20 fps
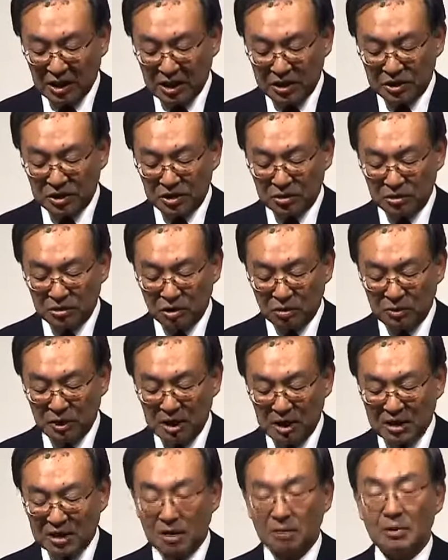had
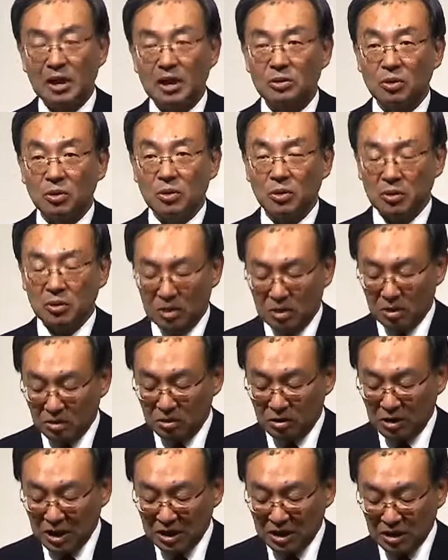the uh,
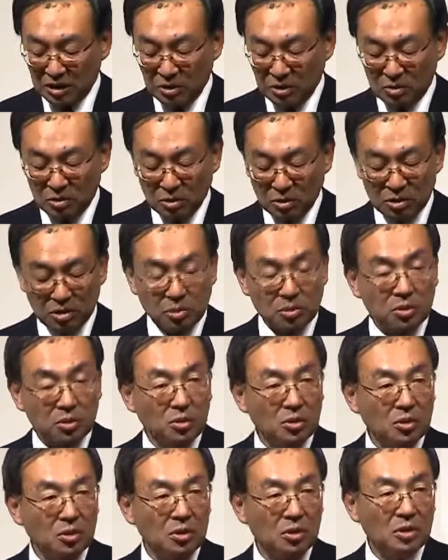philosophy
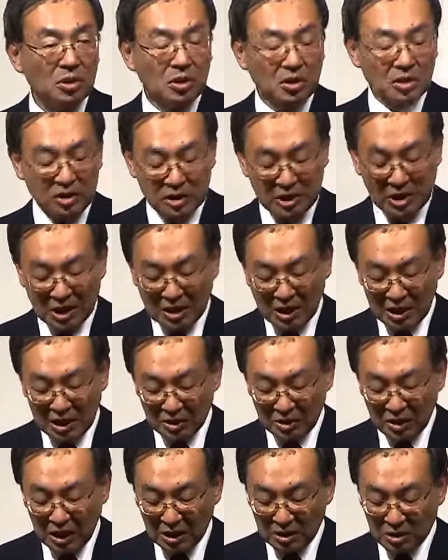of
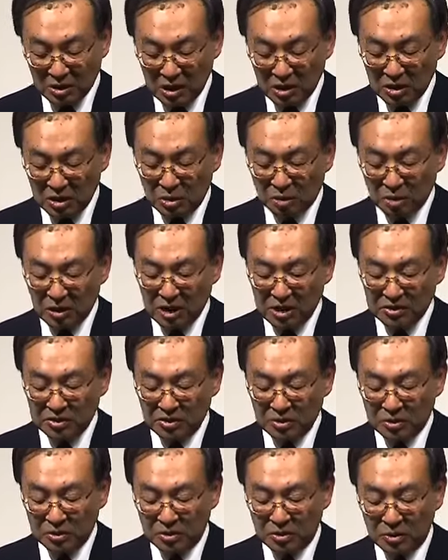devotion to the
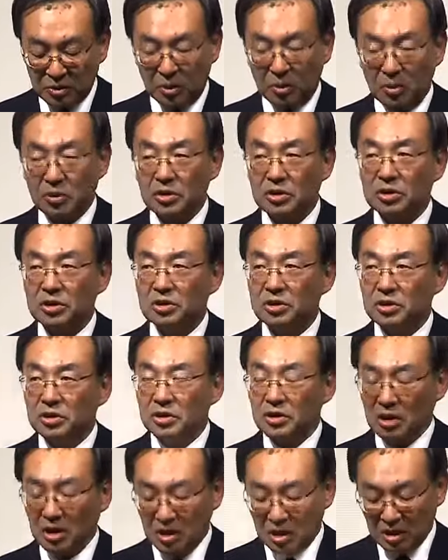progress of
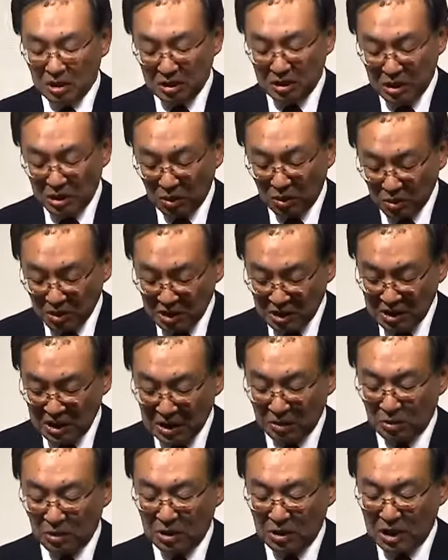society
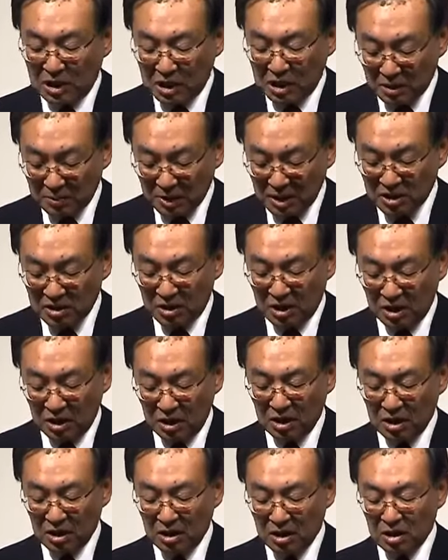and the
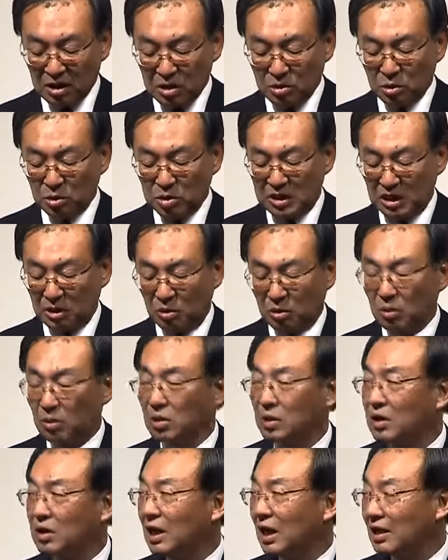well-being of the people
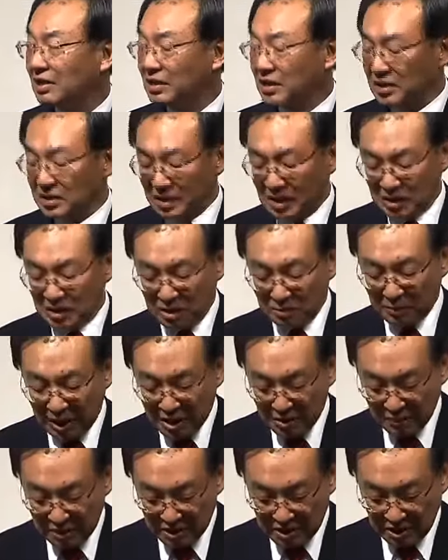worldwide
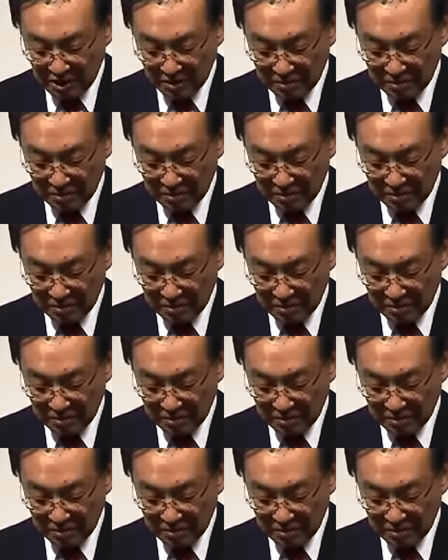through our